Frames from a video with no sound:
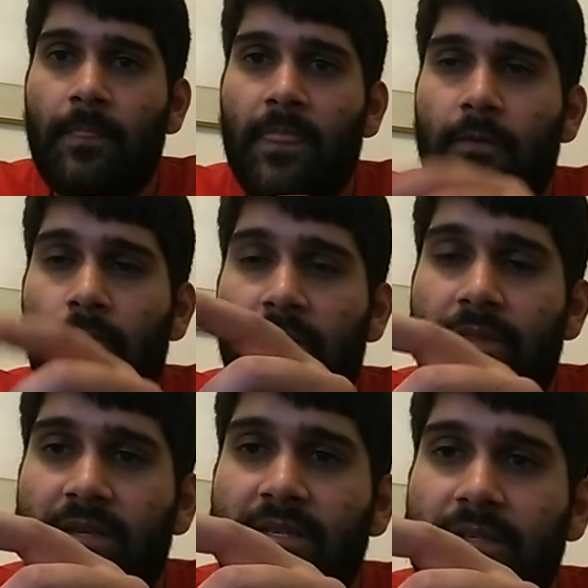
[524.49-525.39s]
with
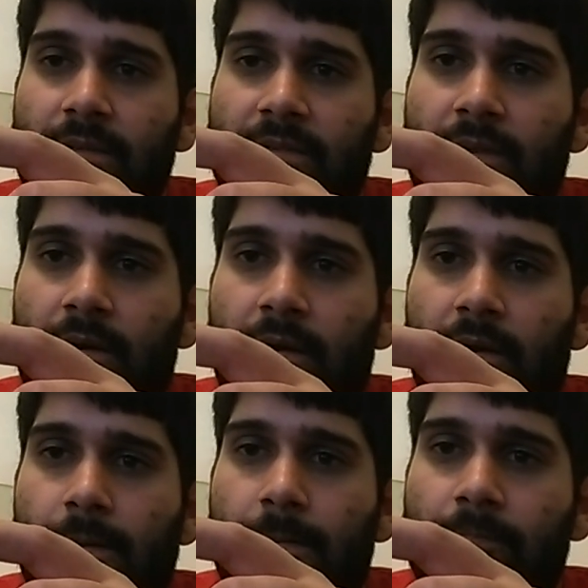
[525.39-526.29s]
this
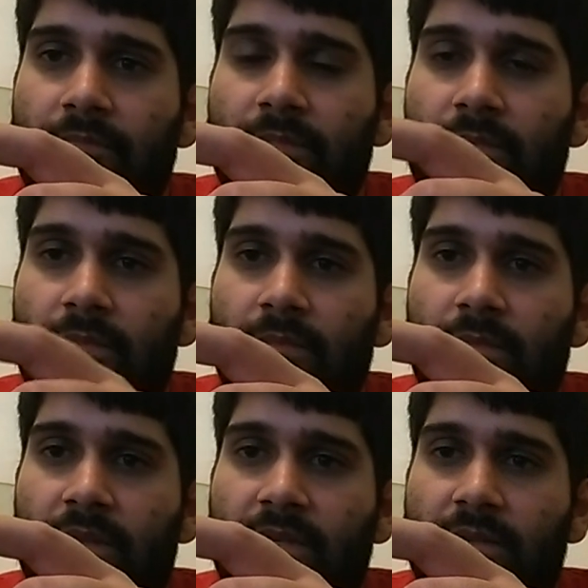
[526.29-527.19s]

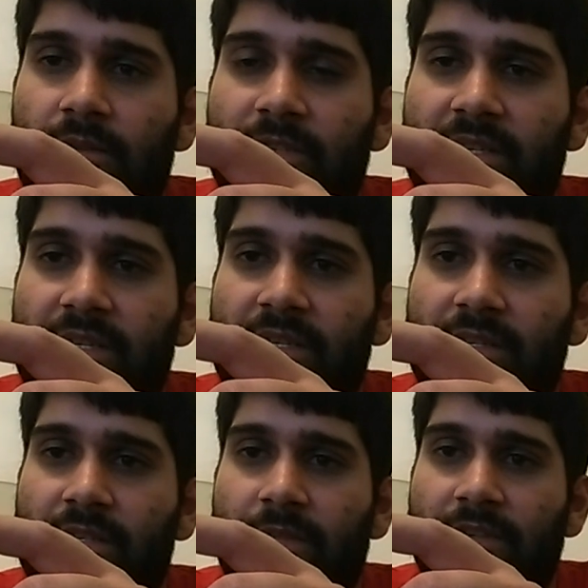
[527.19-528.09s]
the resistance
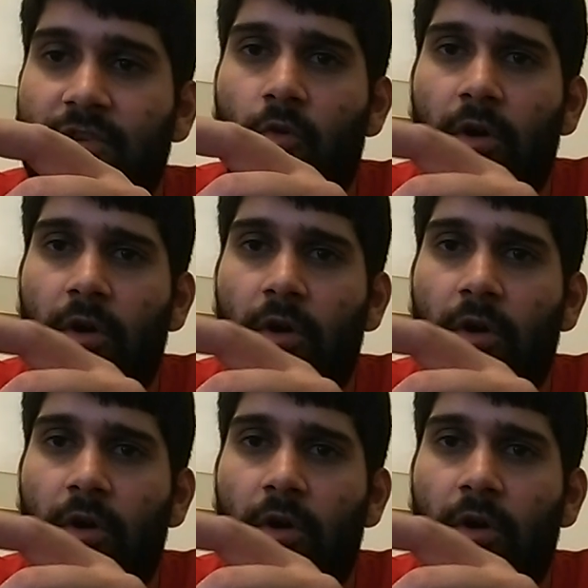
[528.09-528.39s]
on this coil.